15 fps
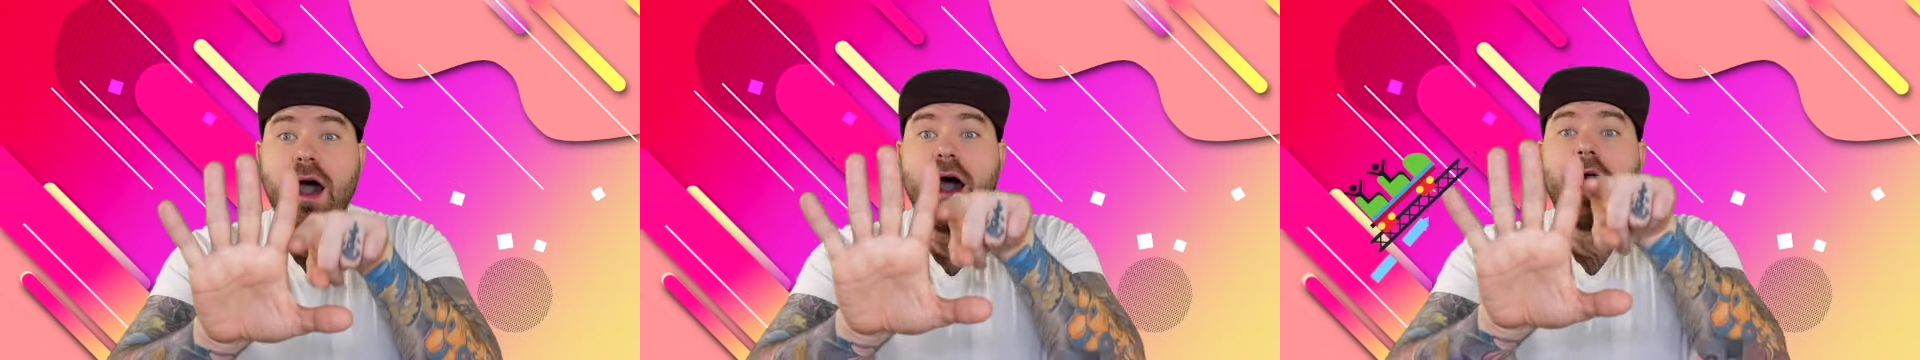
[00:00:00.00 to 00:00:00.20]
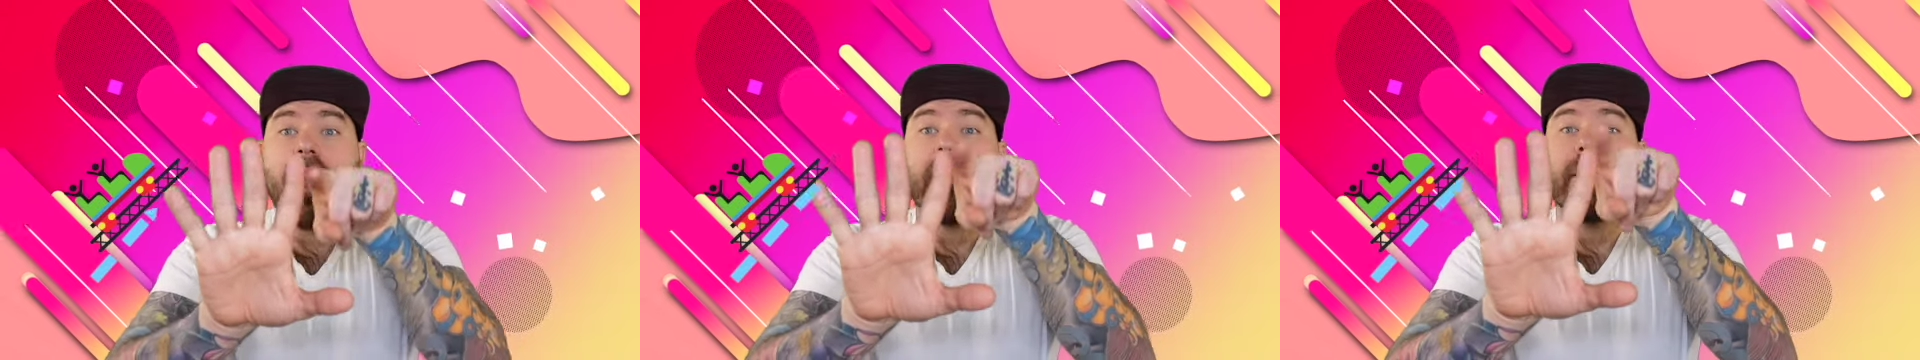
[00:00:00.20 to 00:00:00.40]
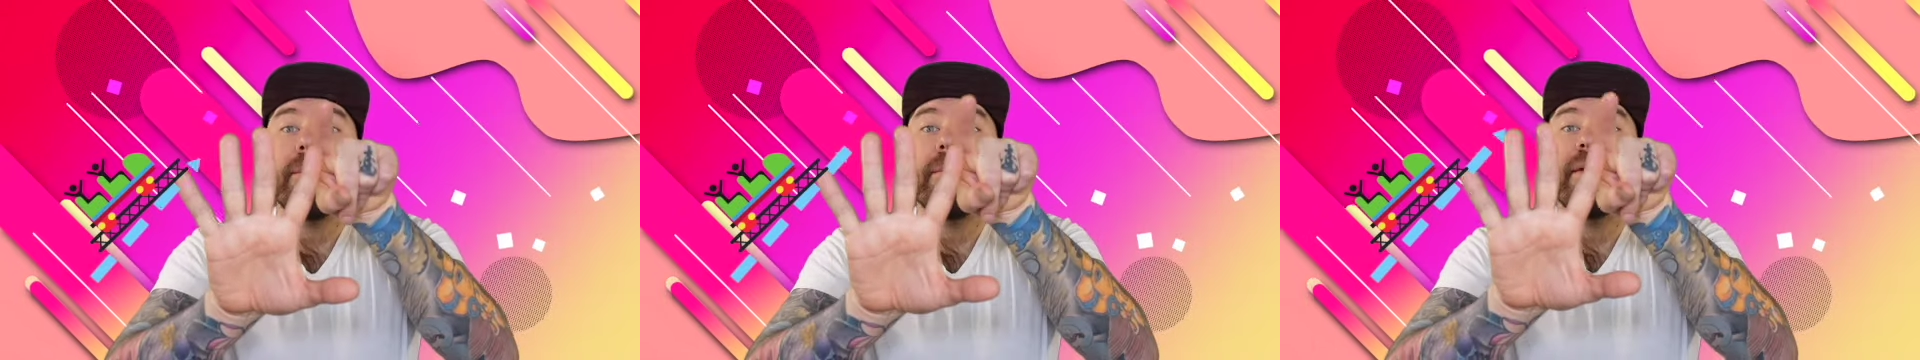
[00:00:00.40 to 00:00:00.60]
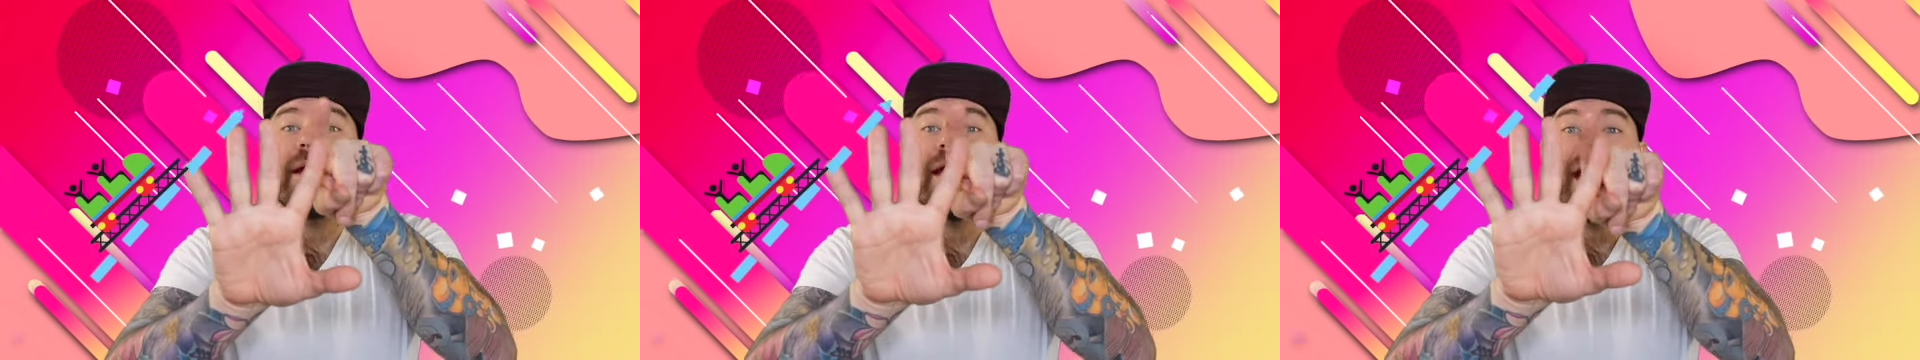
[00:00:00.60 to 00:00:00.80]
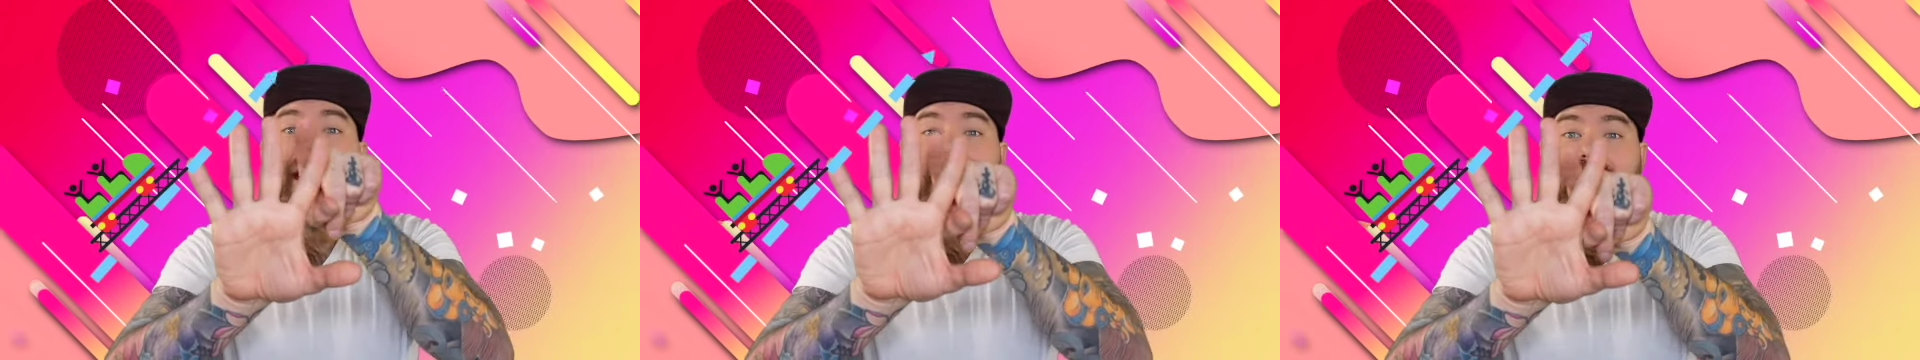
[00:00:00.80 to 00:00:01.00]
up
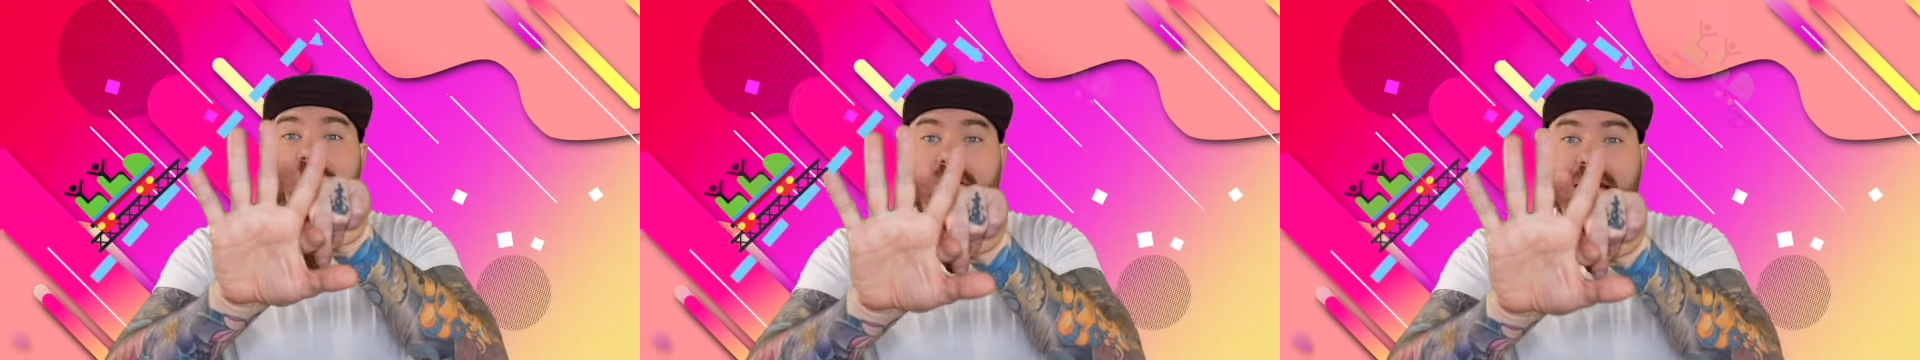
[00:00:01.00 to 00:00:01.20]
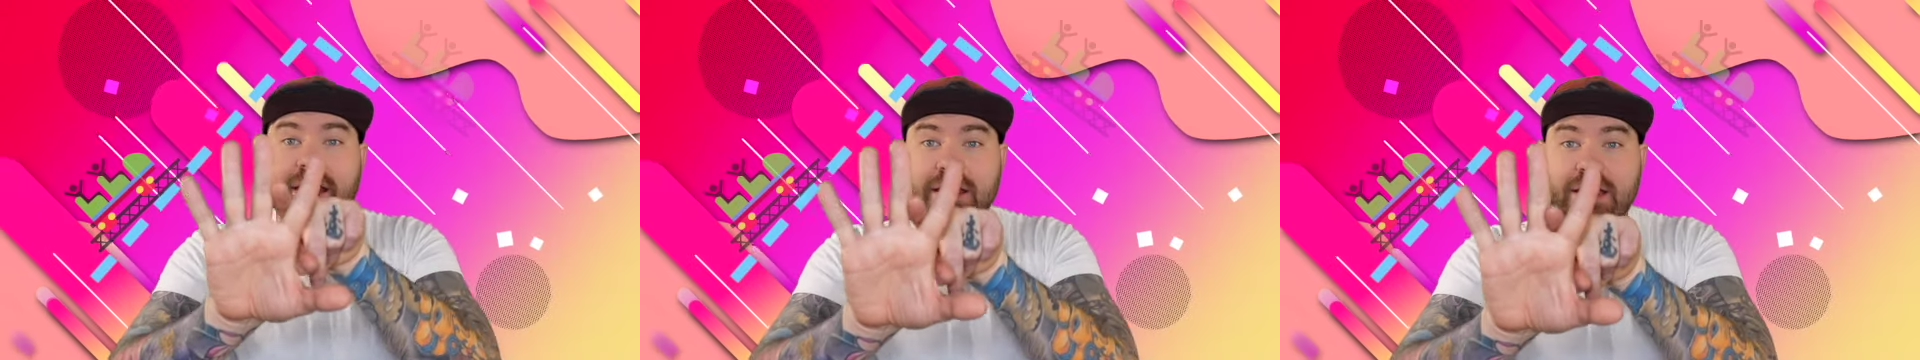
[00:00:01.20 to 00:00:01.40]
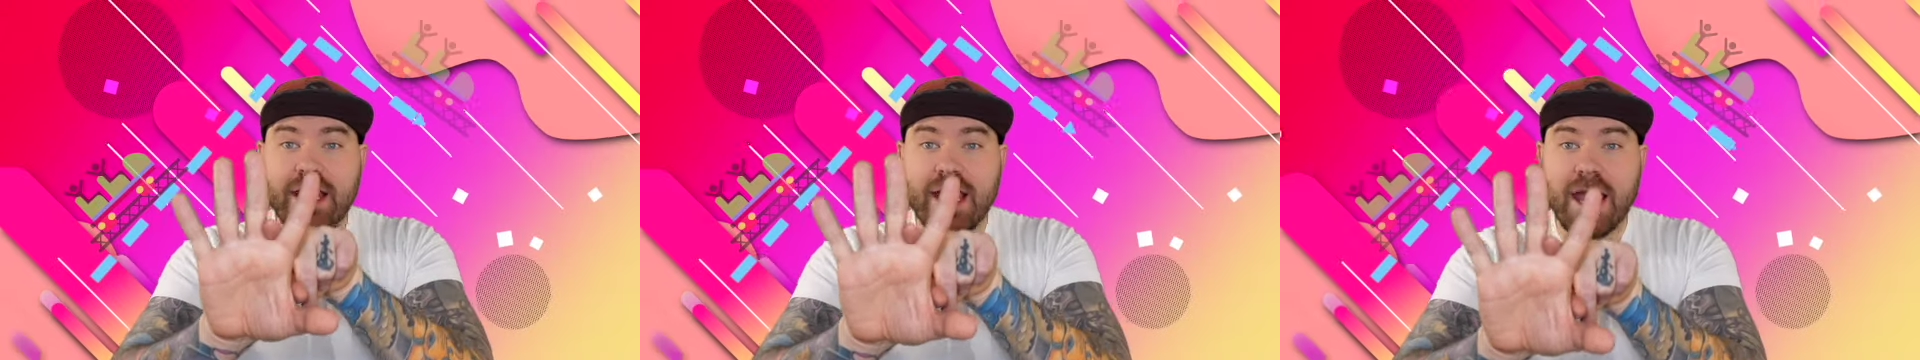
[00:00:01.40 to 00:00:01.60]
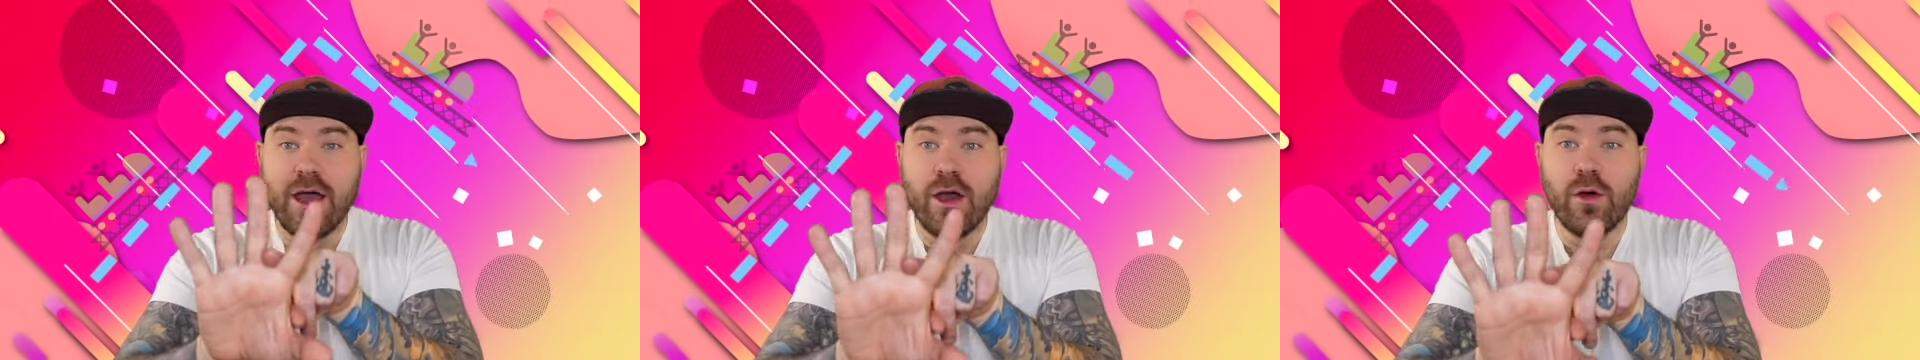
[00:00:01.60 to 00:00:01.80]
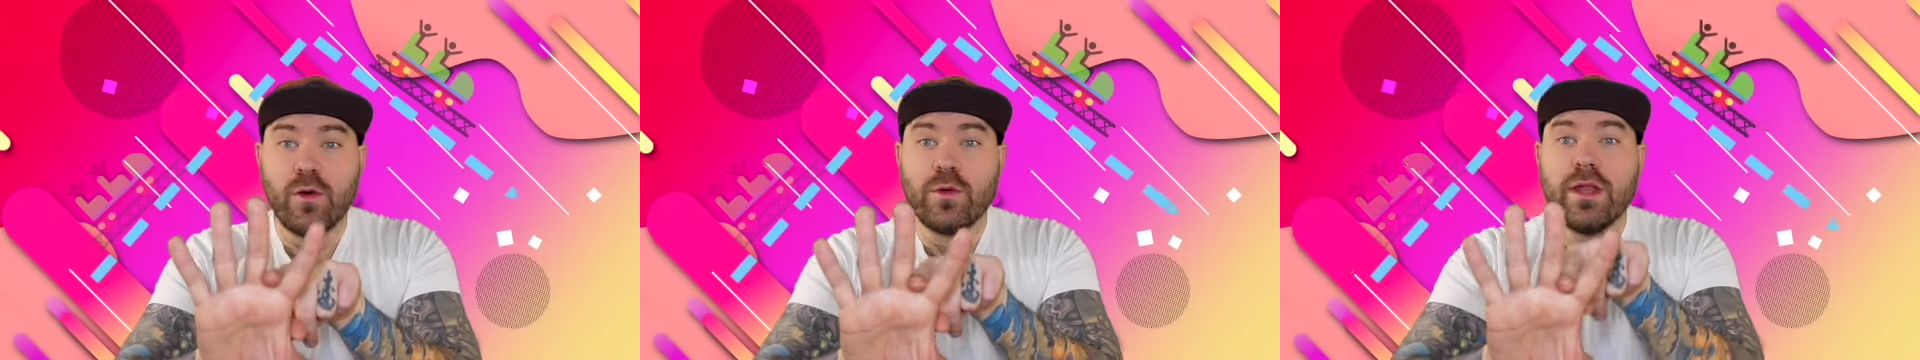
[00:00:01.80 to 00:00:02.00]
and then
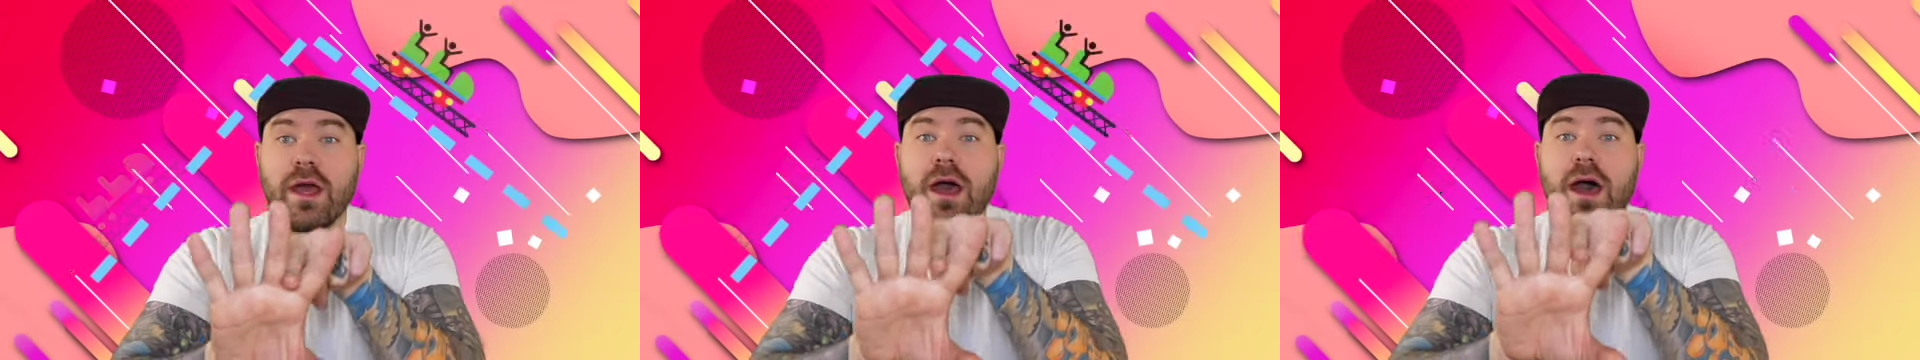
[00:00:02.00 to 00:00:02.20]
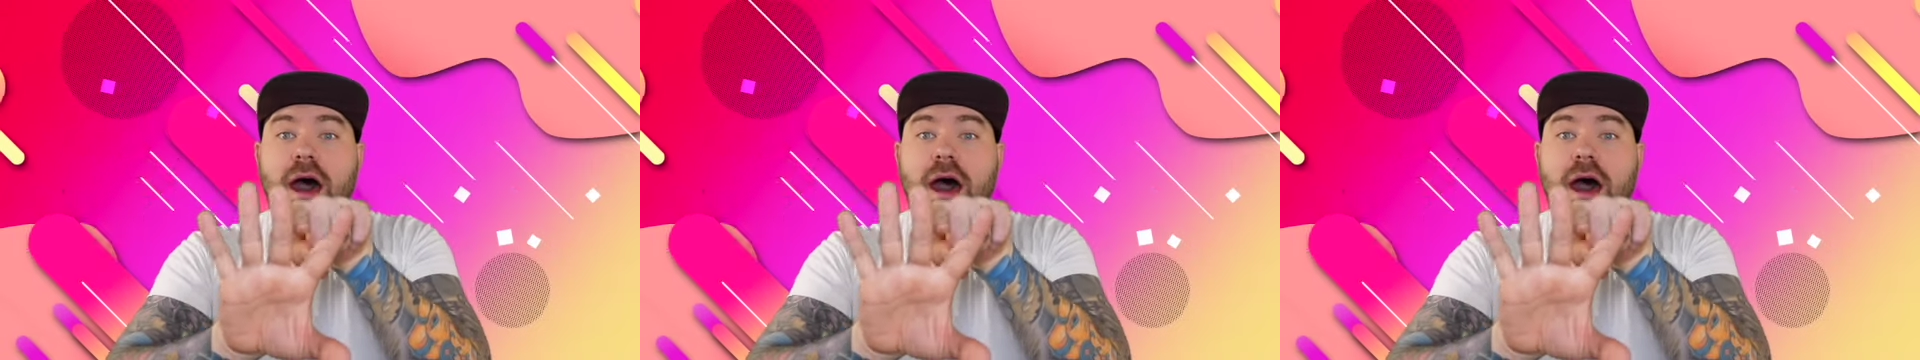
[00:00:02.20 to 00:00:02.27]
down,